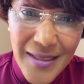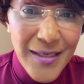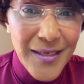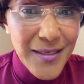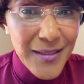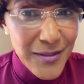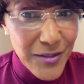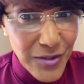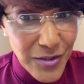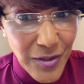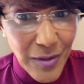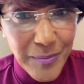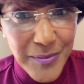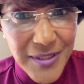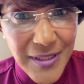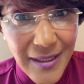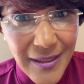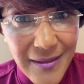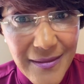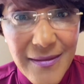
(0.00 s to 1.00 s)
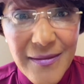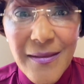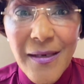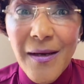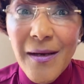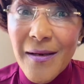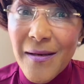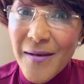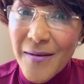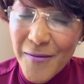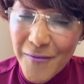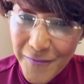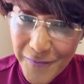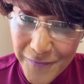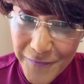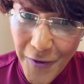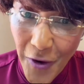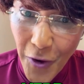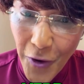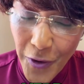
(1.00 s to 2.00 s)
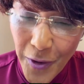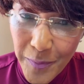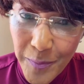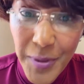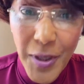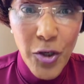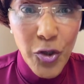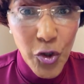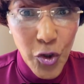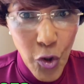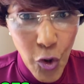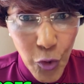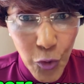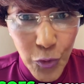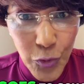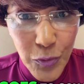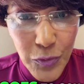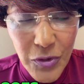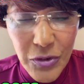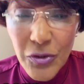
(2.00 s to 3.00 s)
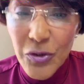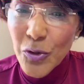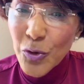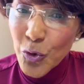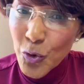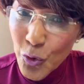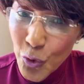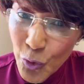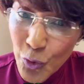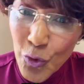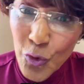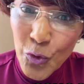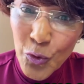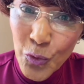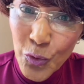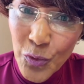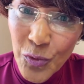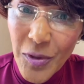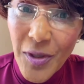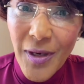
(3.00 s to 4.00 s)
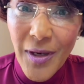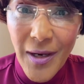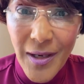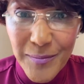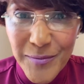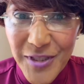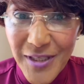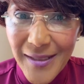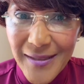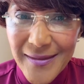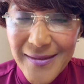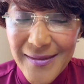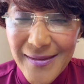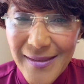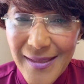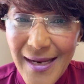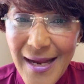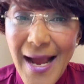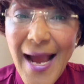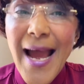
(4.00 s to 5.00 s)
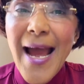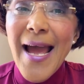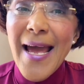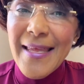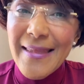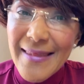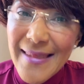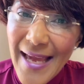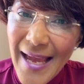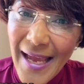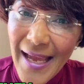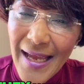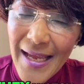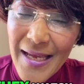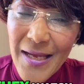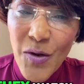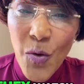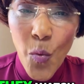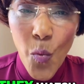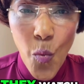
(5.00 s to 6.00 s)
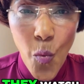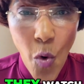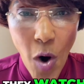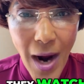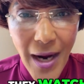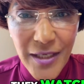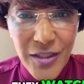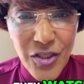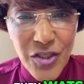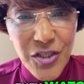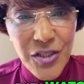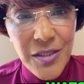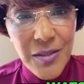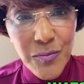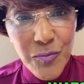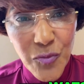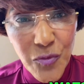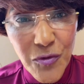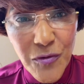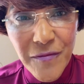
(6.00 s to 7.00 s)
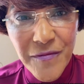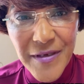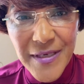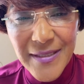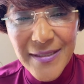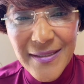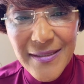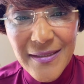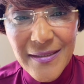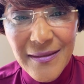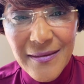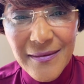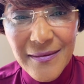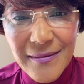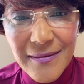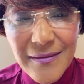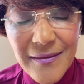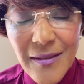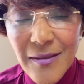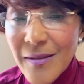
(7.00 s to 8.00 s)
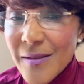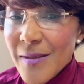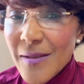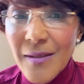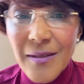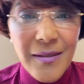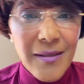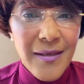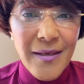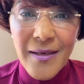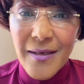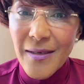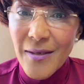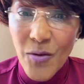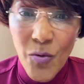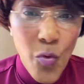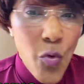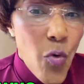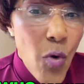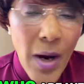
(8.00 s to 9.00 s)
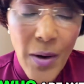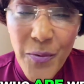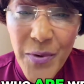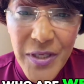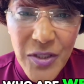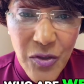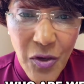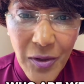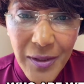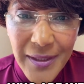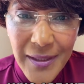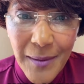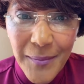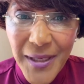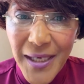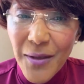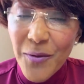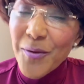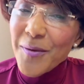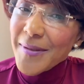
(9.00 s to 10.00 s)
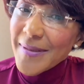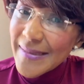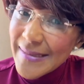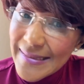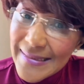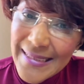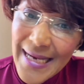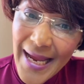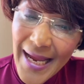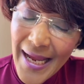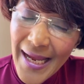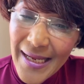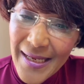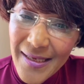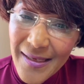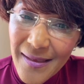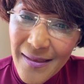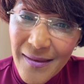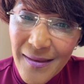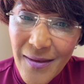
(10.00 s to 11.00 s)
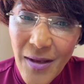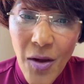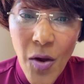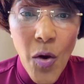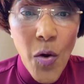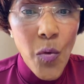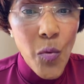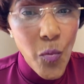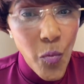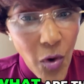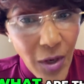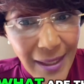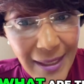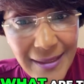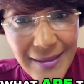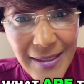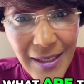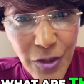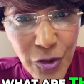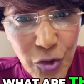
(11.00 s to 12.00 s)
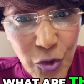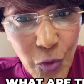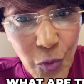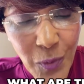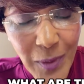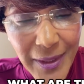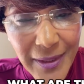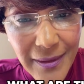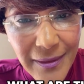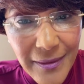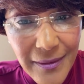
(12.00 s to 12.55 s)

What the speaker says: subject, verb, goes to school, object. They watch movies. Who are we talking about? They. What are they doing?